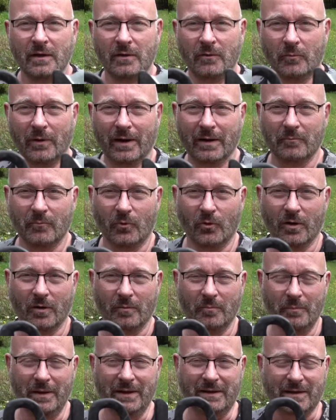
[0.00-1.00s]
One more
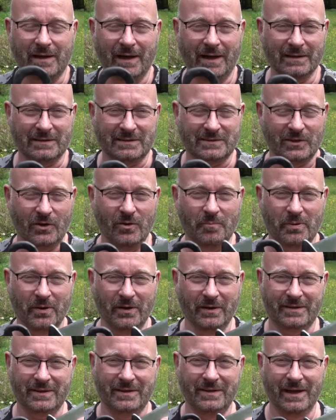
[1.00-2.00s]
Midgard
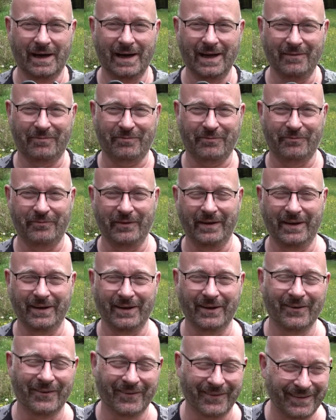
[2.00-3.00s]
Serpent knife
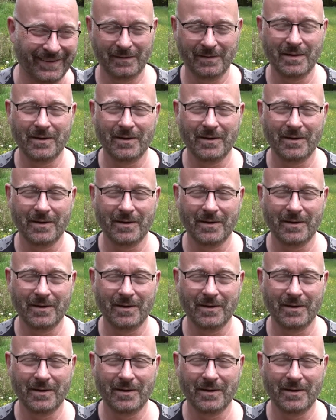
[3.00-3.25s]
video.